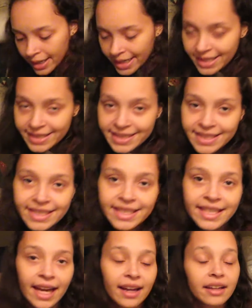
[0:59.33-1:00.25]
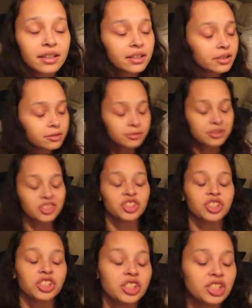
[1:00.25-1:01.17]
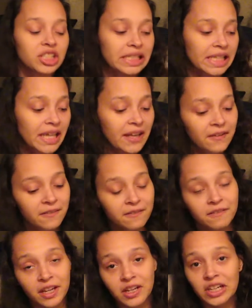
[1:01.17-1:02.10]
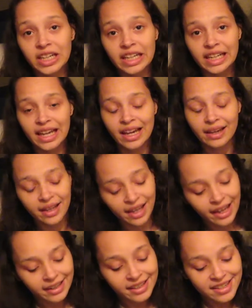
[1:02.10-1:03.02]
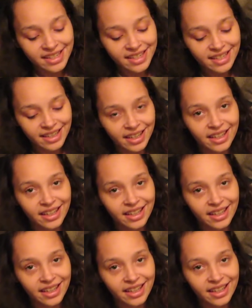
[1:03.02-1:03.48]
And yeah, it was just very hectic,